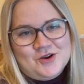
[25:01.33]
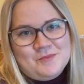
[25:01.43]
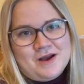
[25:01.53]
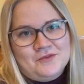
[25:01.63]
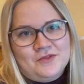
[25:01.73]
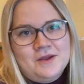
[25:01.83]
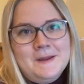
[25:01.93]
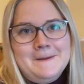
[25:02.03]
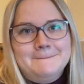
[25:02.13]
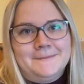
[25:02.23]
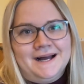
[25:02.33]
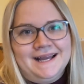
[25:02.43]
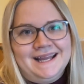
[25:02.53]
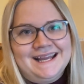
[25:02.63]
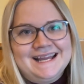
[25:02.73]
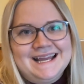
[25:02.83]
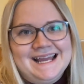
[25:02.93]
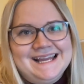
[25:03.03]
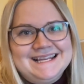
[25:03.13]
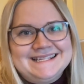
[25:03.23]
about my
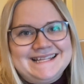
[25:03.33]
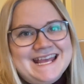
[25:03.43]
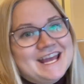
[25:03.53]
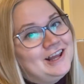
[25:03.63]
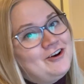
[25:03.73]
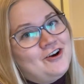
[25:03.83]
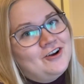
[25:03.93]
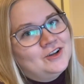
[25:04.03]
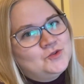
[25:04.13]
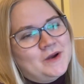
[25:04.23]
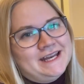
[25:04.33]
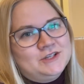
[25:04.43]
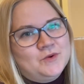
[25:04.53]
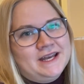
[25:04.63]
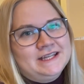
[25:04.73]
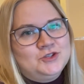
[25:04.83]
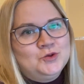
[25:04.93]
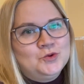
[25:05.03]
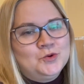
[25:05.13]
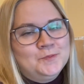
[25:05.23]
Steekalong
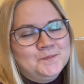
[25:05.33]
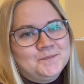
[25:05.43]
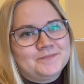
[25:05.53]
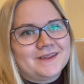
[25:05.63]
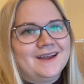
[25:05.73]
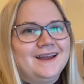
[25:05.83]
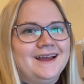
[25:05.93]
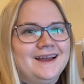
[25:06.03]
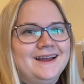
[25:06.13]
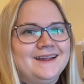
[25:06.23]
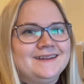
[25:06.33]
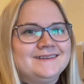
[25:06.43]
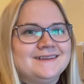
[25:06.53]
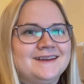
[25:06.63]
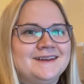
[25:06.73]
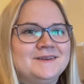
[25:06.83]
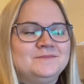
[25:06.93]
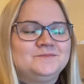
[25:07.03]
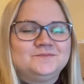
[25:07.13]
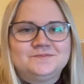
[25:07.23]
2022, and
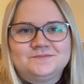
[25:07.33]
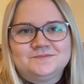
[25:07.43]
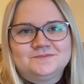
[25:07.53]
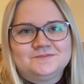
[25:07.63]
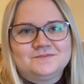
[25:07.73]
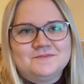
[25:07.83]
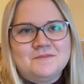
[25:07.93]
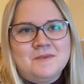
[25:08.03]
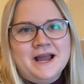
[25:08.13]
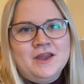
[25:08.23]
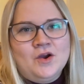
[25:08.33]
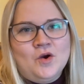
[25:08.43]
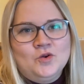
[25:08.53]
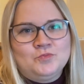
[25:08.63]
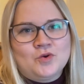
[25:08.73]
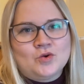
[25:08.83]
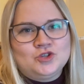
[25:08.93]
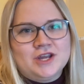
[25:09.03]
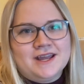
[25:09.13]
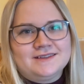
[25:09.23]
my own
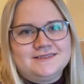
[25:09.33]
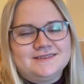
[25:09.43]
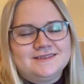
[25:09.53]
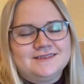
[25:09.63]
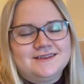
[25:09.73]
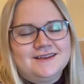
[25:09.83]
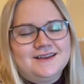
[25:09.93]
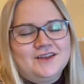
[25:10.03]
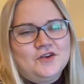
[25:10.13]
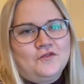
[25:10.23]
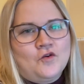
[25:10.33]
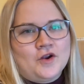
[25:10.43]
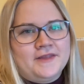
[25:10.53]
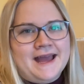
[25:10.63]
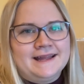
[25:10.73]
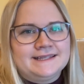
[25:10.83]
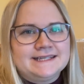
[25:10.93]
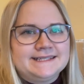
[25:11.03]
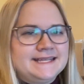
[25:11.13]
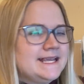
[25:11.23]
project for that
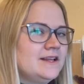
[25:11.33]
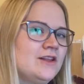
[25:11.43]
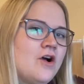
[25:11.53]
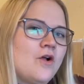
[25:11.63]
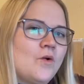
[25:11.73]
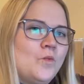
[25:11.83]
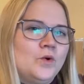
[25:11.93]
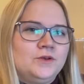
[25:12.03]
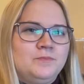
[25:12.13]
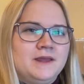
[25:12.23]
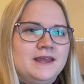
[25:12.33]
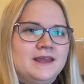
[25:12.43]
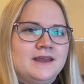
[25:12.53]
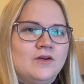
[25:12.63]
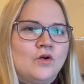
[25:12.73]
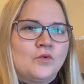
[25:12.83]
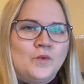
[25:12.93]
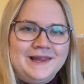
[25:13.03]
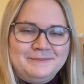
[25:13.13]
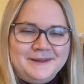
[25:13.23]
Steekalong would be or
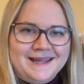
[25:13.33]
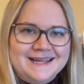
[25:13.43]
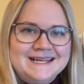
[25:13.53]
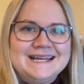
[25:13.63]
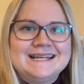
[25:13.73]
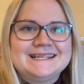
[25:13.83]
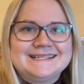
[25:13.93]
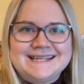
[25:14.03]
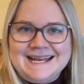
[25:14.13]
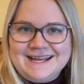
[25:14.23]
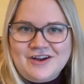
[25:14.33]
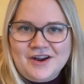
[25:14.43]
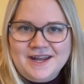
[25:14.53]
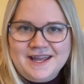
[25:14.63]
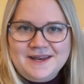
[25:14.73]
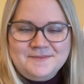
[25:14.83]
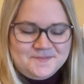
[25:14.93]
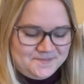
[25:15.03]
will be Selly cardigan,